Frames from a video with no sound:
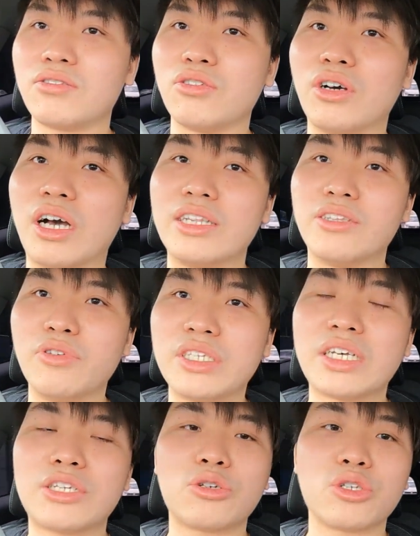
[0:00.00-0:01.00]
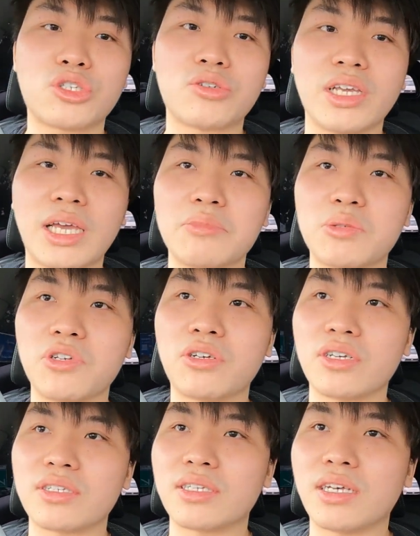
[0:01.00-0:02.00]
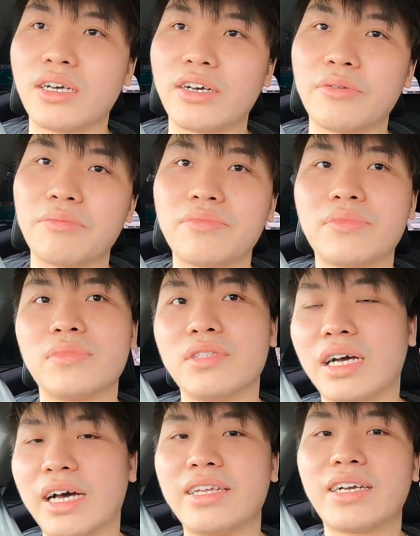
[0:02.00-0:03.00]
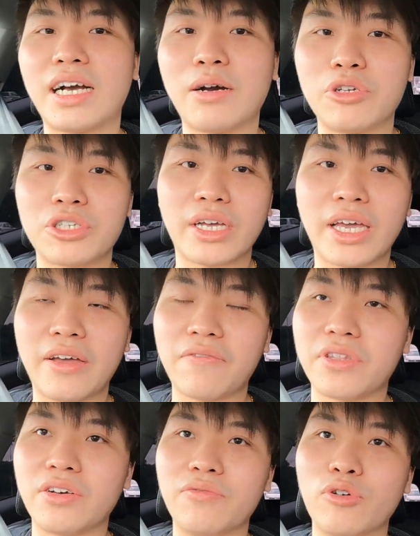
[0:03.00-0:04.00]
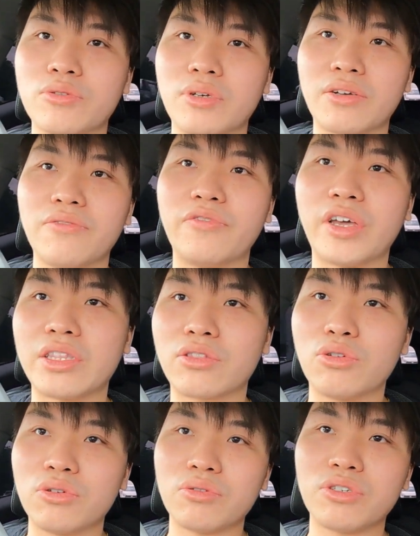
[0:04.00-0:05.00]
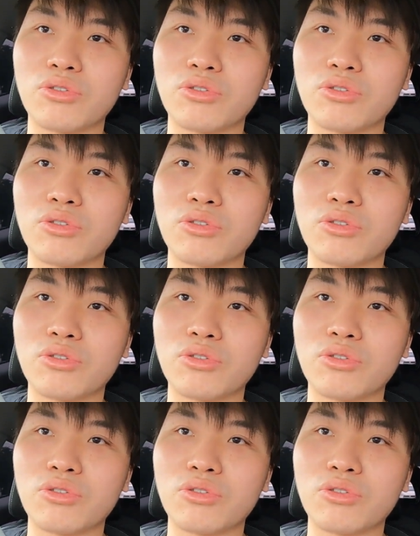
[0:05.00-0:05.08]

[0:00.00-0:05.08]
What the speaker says: So the reason I chose 3M is because the other car which I have, the Volkswagen Vento,